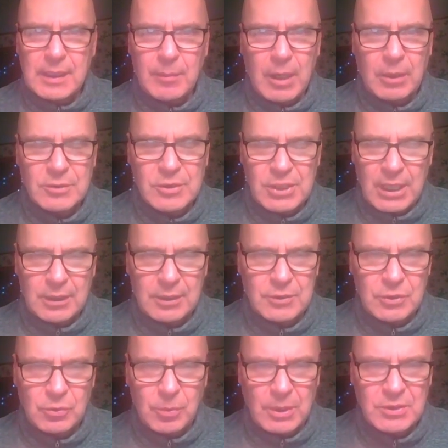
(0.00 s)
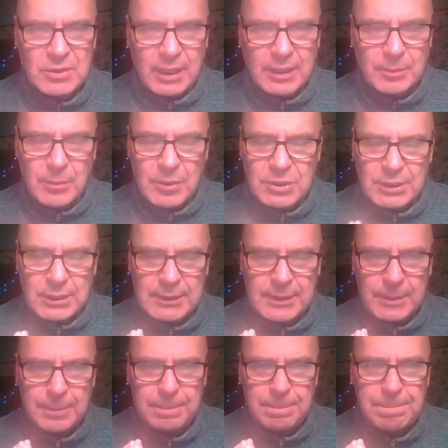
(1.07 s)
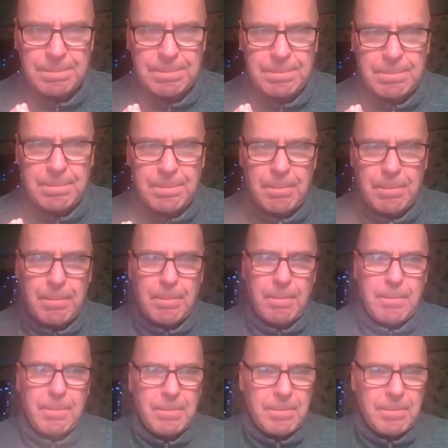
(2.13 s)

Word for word: to come out and challenge you, much like Michigan did. Definitely.